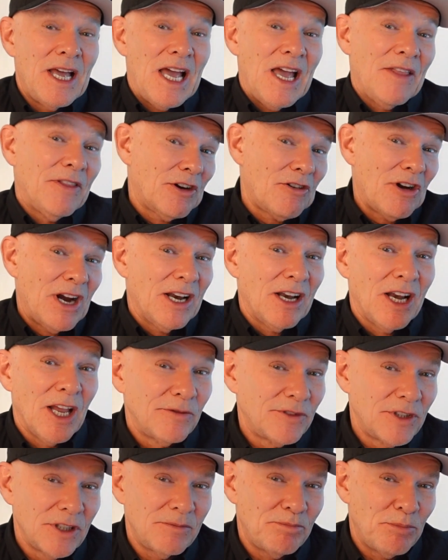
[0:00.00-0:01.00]
And the crowd
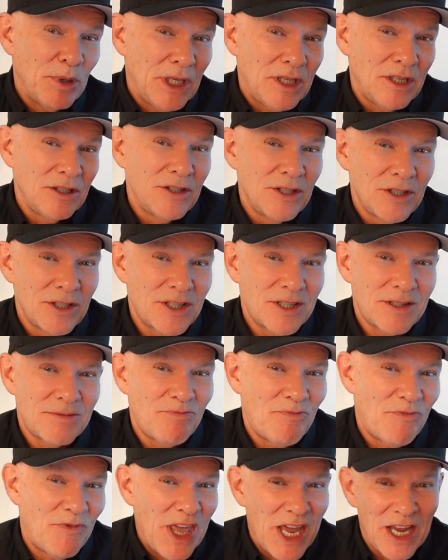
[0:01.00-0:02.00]
loved it because
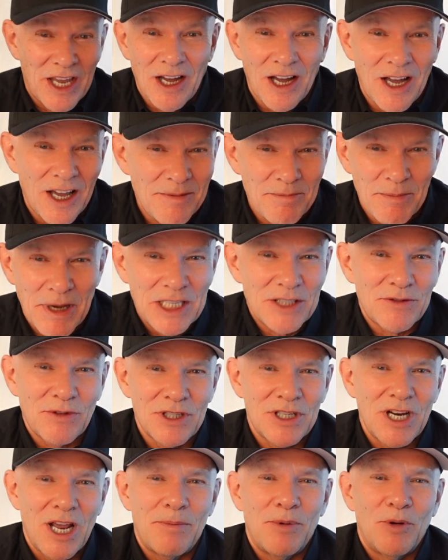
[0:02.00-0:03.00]
their guy, Max
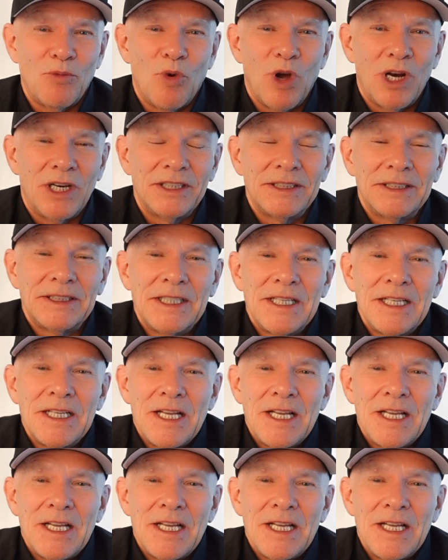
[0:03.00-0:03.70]
Verstappen, won it.